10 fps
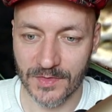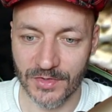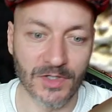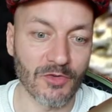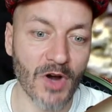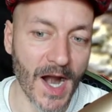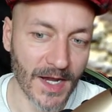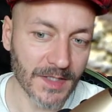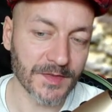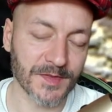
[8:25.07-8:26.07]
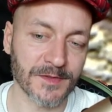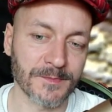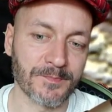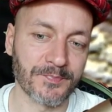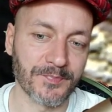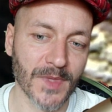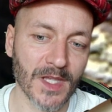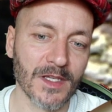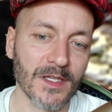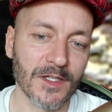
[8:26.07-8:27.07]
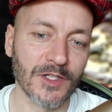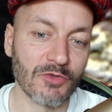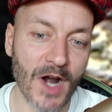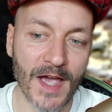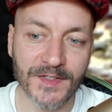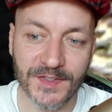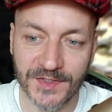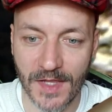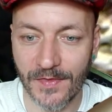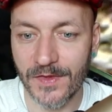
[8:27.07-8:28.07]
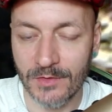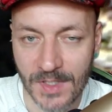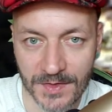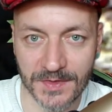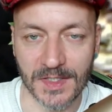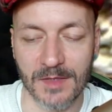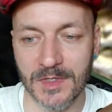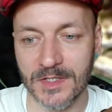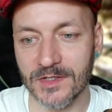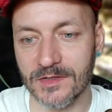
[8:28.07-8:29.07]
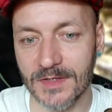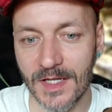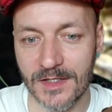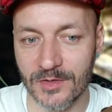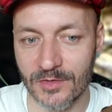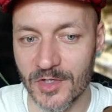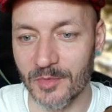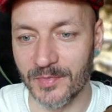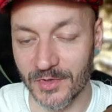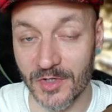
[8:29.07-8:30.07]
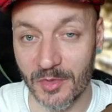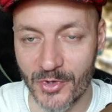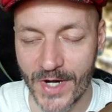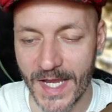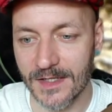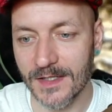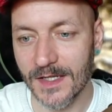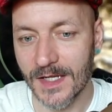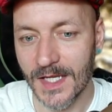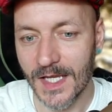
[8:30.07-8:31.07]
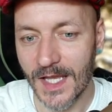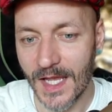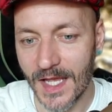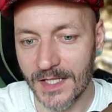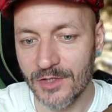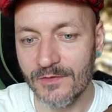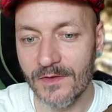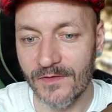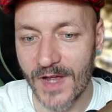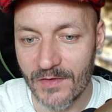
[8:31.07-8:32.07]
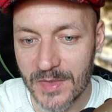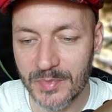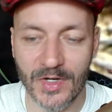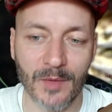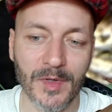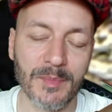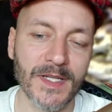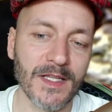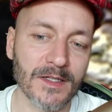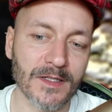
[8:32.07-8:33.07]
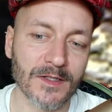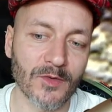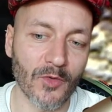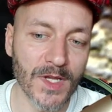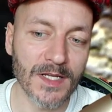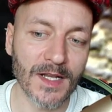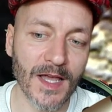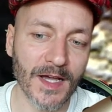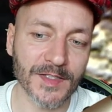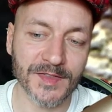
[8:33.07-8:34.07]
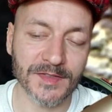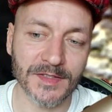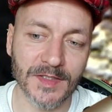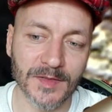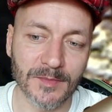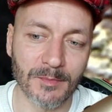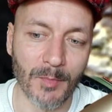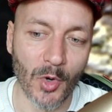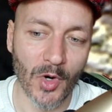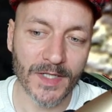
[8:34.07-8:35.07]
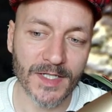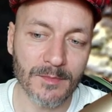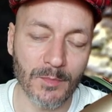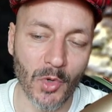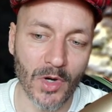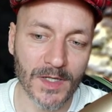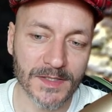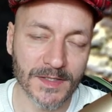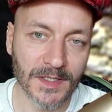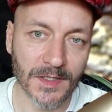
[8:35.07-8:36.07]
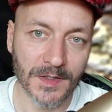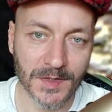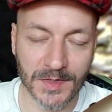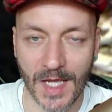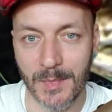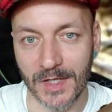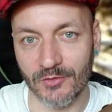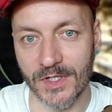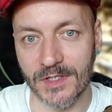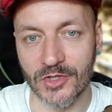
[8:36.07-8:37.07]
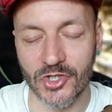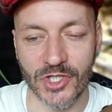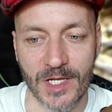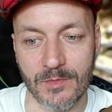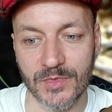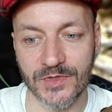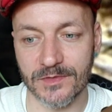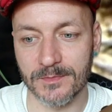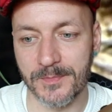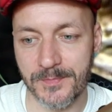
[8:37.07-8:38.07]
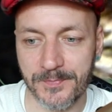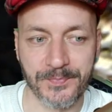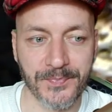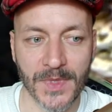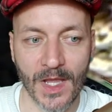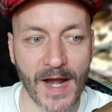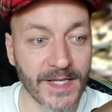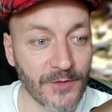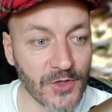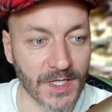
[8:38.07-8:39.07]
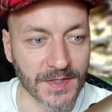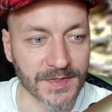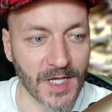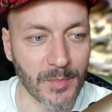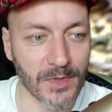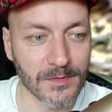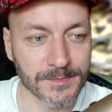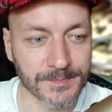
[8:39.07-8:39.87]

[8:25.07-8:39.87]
So your eyes send you this image into your brain, and you will very probably realize more and more symmetrical shapes. I give you an example.